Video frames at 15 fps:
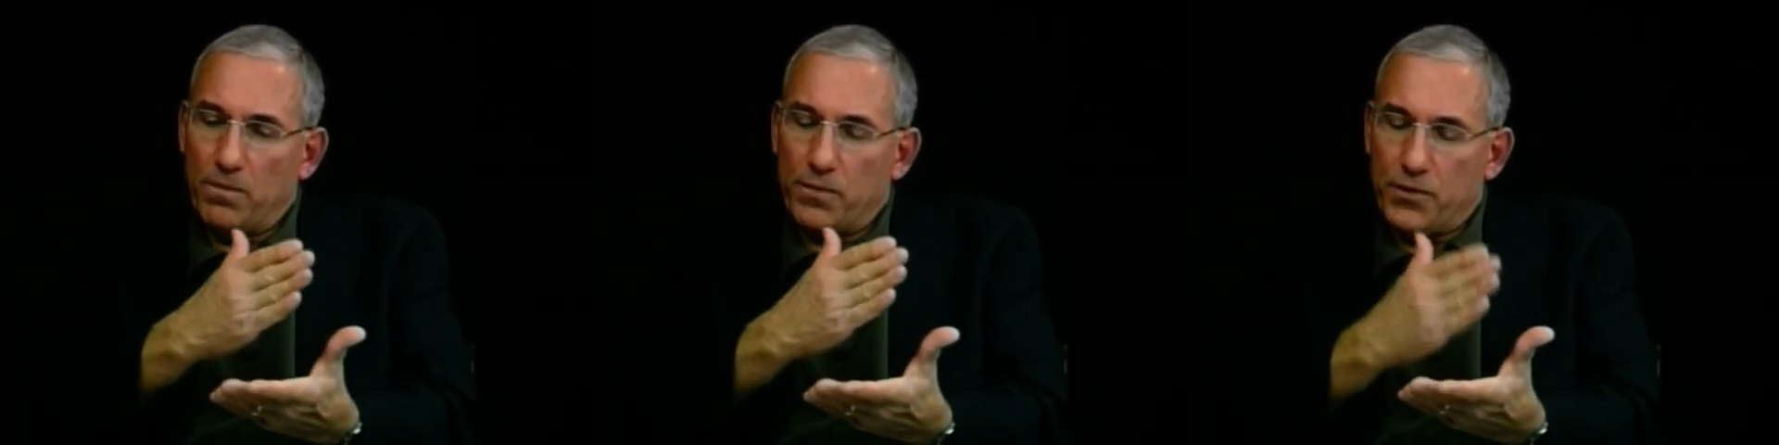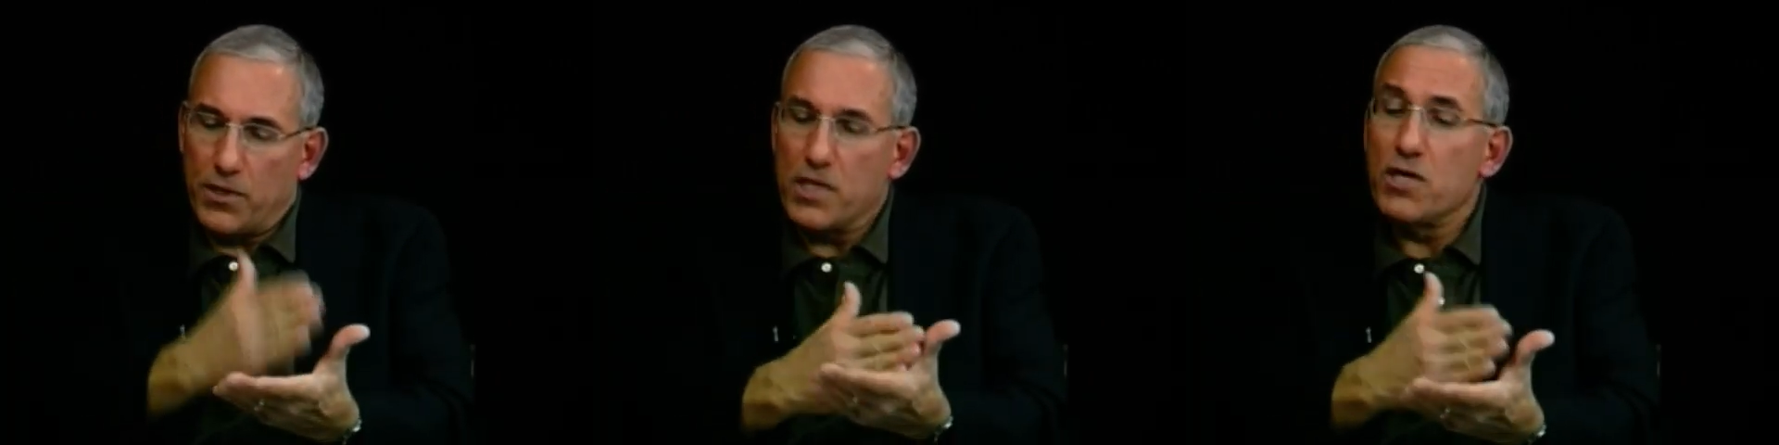
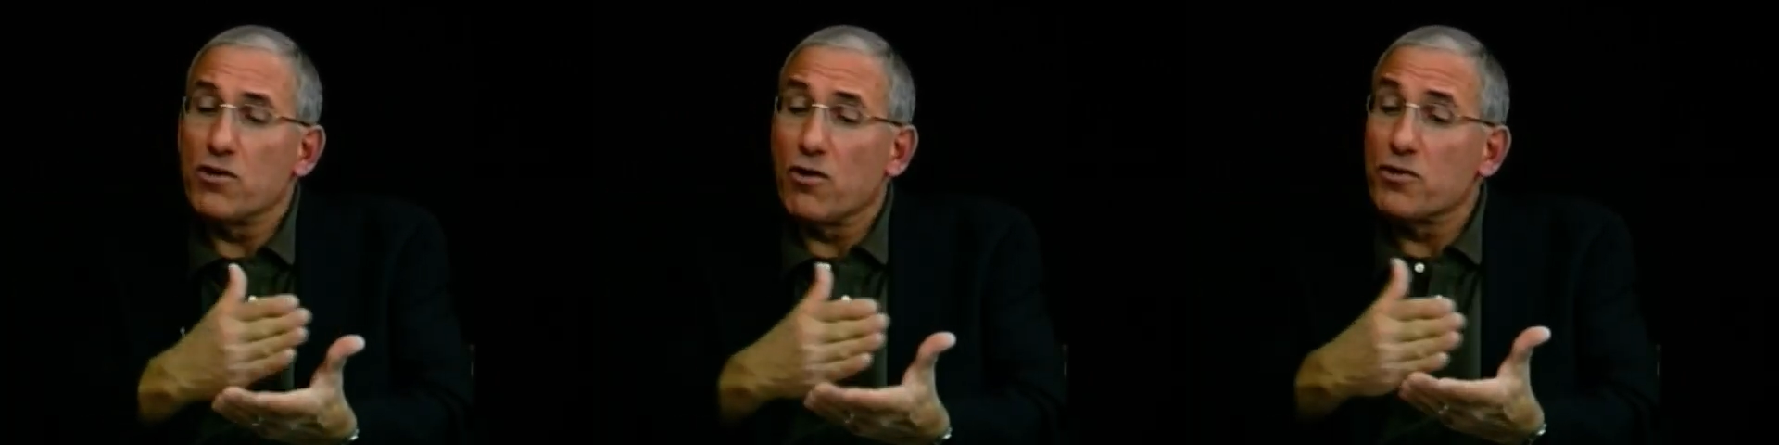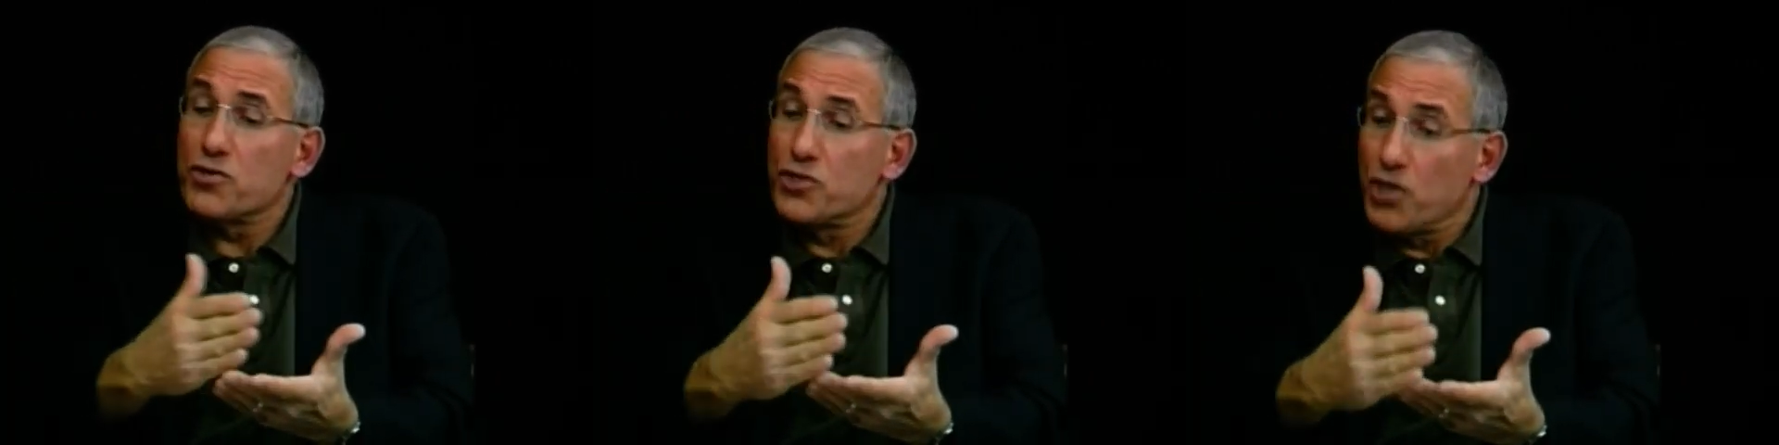
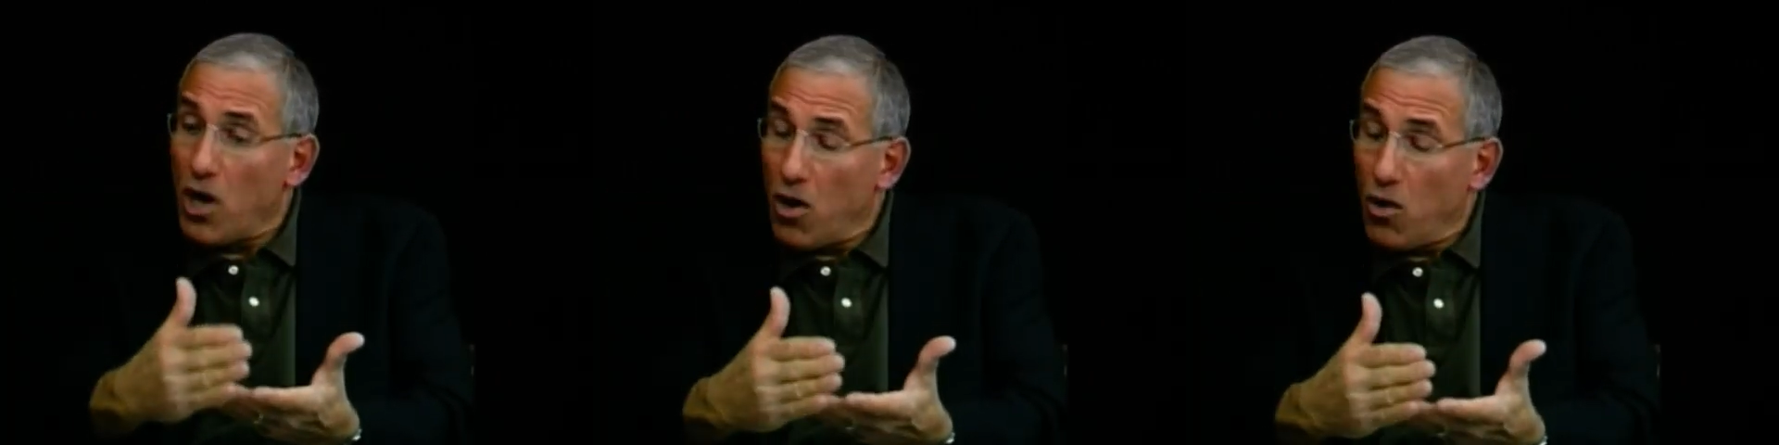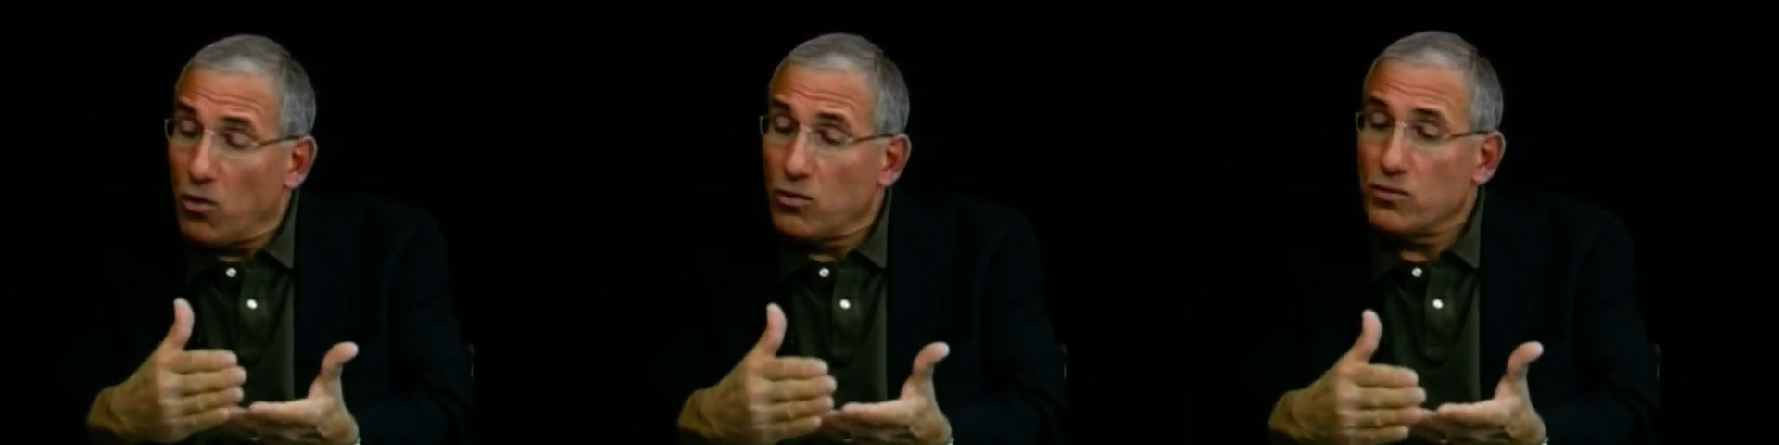Theodore
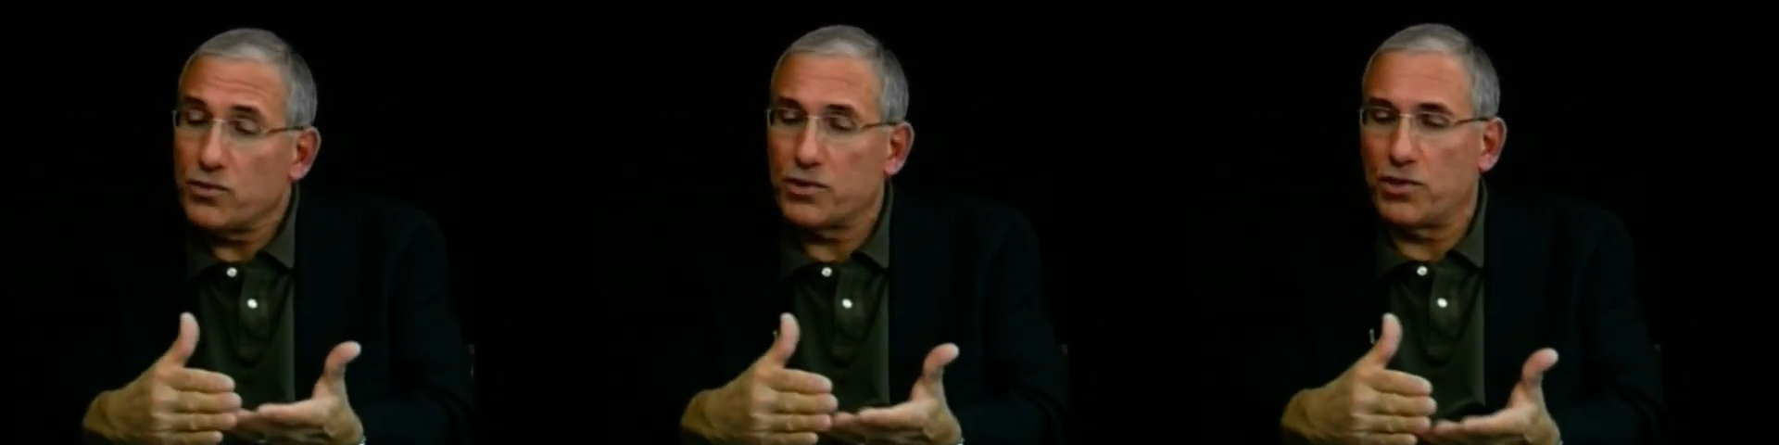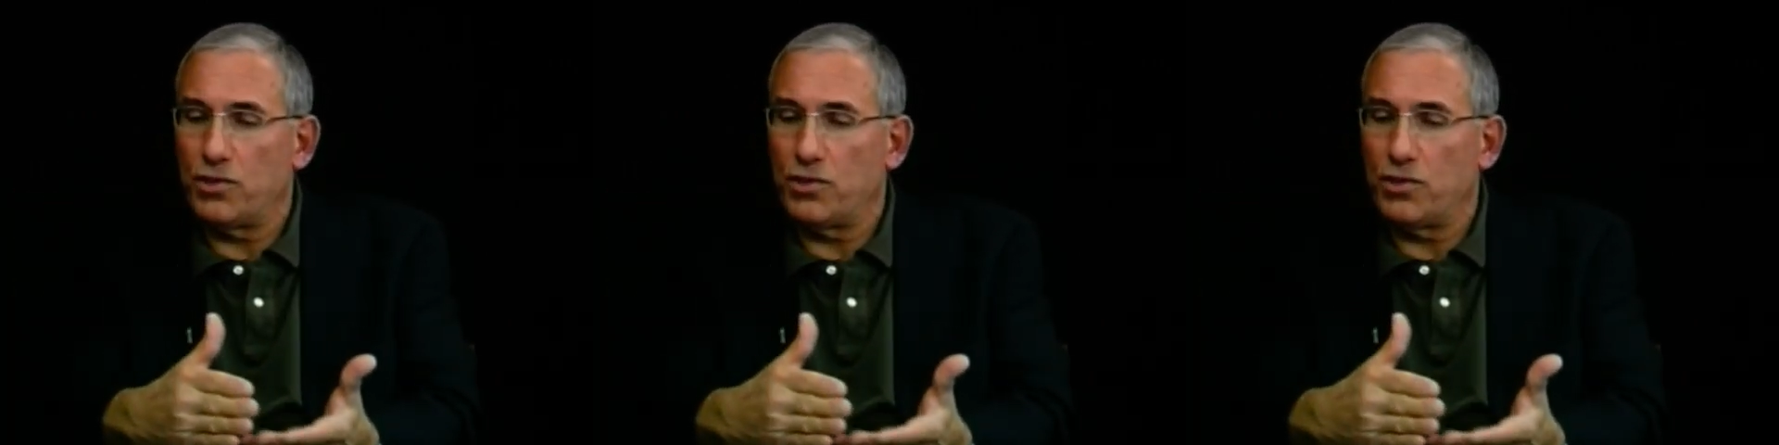Jones,